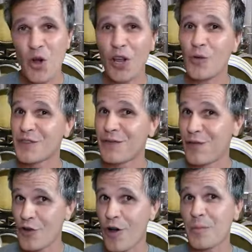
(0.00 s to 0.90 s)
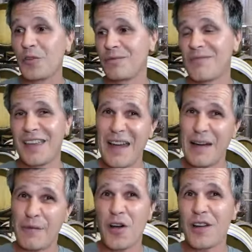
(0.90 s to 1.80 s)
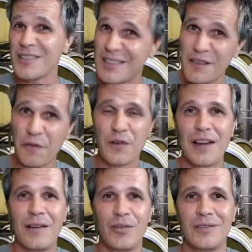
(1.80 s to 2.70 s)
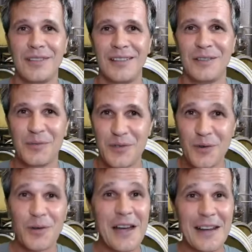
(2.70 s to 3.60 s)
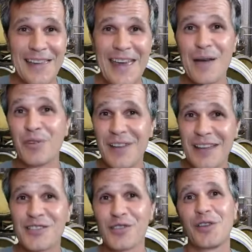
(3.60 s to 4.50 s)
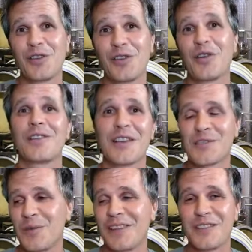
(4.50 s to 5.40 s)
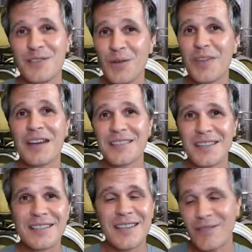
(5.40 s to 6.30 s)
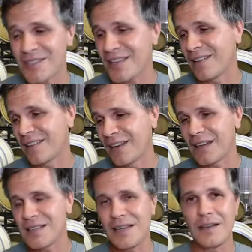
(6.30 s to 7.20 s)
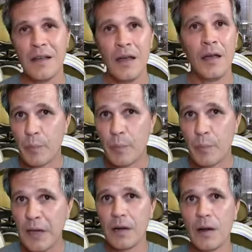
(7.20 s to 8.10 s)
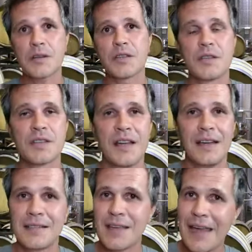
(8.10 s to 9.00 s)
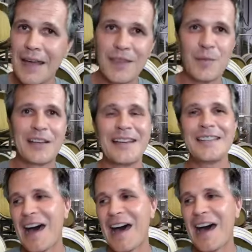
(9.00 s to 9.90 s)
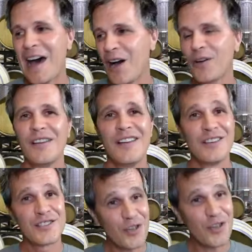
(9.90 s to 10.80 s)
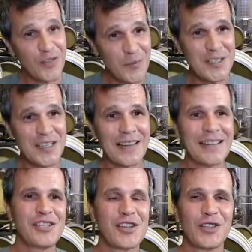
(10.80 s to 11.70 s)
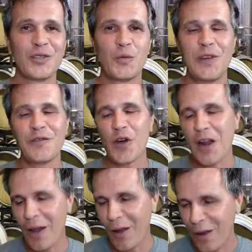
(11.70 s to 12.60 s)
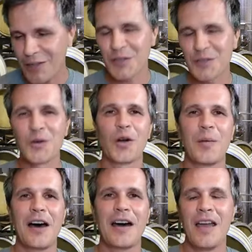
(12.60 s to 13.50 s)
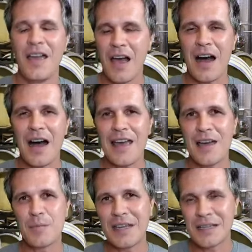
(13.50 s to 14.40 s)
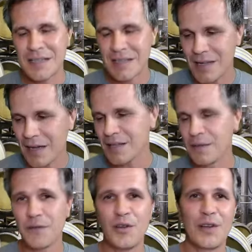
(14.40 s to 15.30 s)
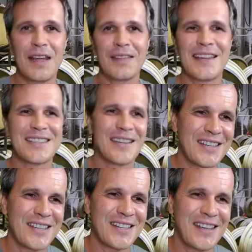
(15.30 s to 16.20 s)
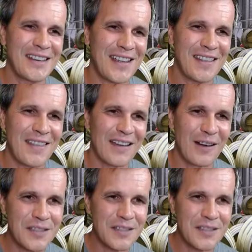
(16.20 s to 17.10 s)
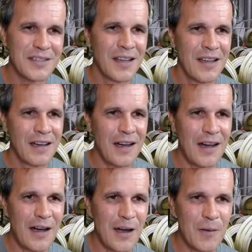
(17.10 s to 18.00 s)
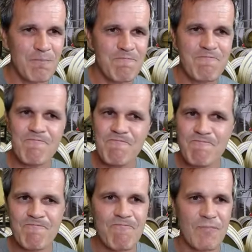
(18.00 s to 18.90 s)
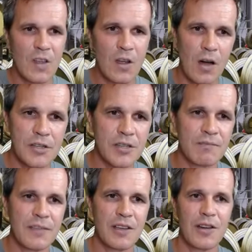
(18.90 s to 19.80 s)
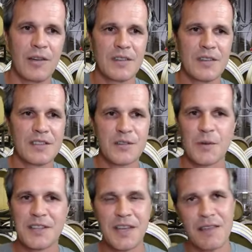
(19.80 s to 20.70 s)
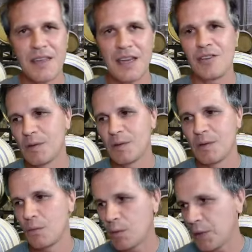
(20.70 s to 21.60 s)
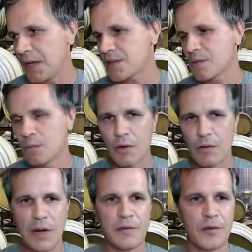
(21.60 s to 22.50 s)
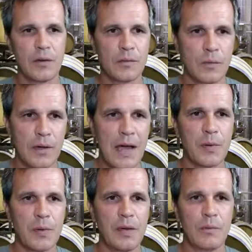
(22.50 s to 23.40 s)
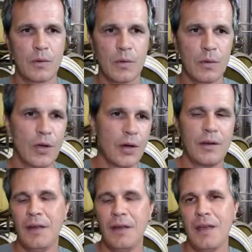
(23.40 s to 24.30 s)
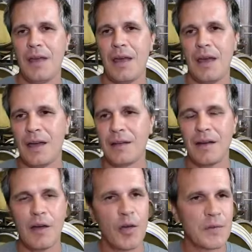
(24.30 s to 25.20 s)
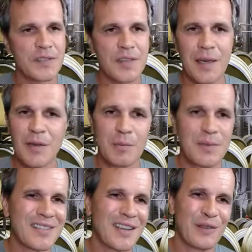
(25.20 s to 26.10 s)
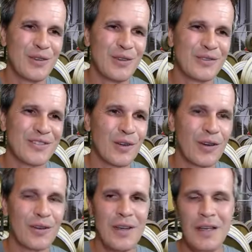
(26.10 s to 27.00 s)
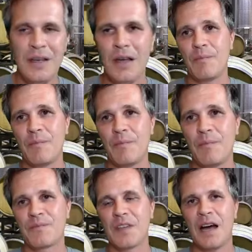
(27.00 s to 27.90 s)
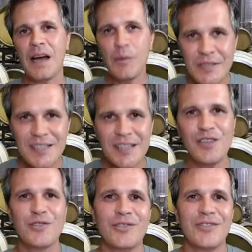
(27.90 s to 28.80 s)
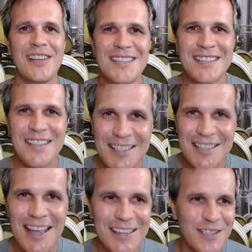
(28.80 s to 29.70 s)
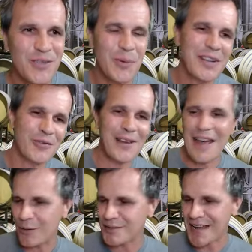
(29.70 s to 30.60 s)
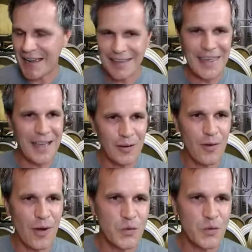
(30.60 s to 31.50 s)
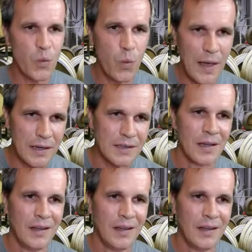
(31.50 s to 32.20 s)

was phenomenal. The Cab Franc is a different level. We're talking about Cabernet Sauvignon next week, the 2017 and the 19. Big glasses, decant them at least an hour, serve them slightly chilled. We've got a lot to talk about. I am excited for you to get that 17 in the glass. Um, gosh, you know, just want to say thank you. We're blessed, we're grateful, we're happy, we're all good, and I hope the same can be said of you. So, um, I will see you in six days and 23 hours. I cannot wait.